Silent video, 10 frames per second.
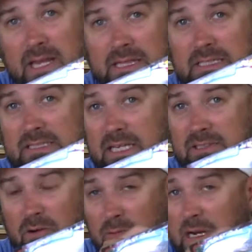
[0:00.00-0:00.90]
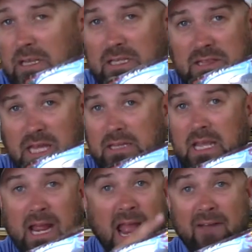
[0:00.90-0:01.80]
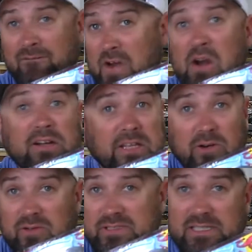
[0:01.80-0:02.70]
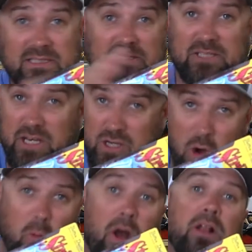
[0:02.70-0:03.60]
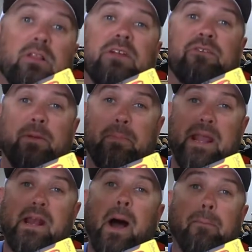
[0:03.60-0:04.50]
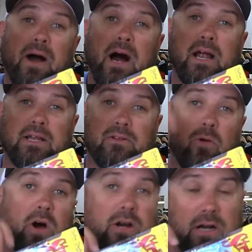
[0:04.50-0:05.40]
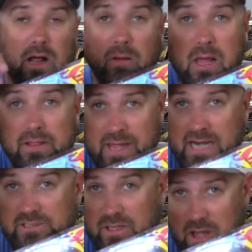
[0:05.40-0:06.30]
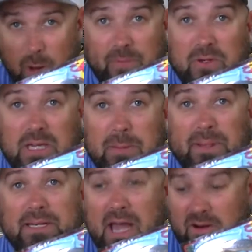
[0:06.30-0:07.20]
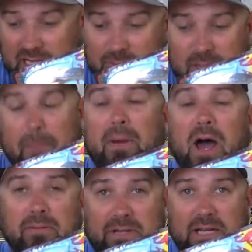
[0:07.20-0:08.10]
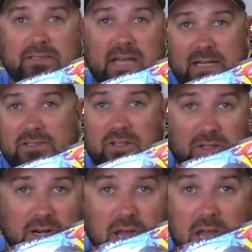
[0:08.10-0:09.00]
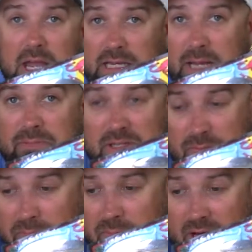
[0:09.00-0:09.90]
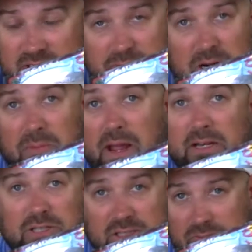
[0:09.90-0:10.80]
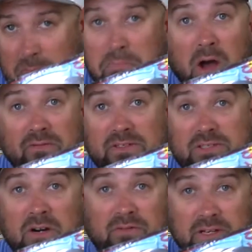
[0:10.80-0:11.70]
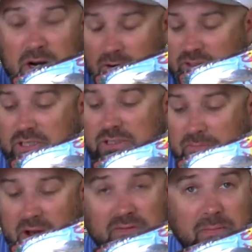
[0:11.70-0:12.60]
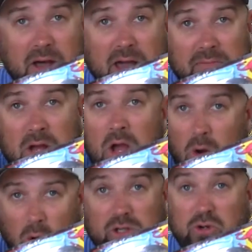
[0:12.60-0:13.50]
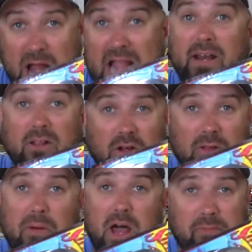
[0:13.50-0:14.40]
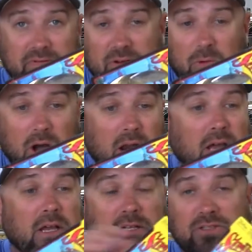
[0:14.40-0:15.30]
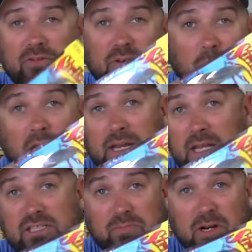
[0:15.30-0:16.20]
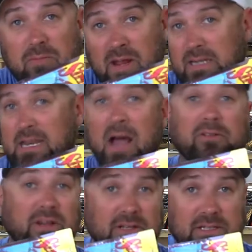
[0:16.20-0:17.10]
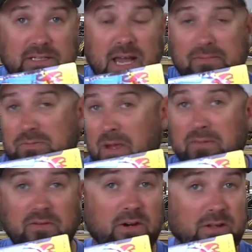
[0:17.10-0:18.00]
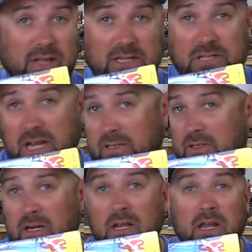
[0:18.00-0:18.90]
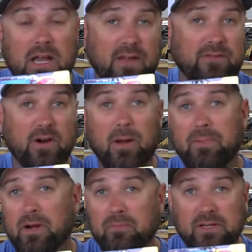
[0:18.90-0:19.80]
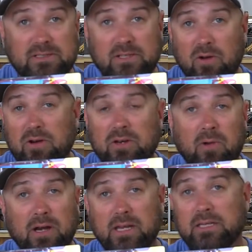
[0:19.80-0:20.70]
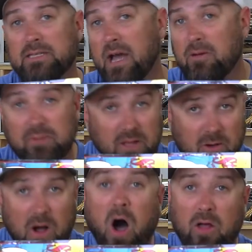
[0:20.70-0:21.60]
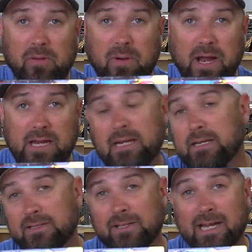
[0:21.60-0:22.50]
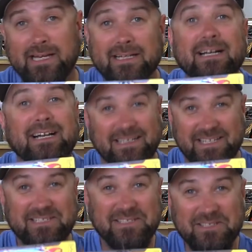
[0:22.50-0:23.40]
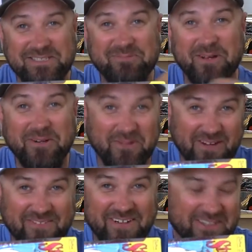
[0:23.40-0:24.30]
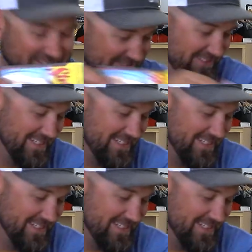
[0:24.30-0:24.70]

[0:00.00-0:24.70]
These things are really thin. They have very little resistance. They don't want to lift the bait up high in the water column. They actually will help you keep it down and keep that bottom contact so you can keep the spinnerbait just above the surface or just above the bottom or drag it along the bottom if you want. So if you want to get a spinnerbait down there in the depths, maybe if you're a ledge angler, if you're up here in Minnesota and you want to get it down below all the pike in the lake, this is your spinnerbait for you.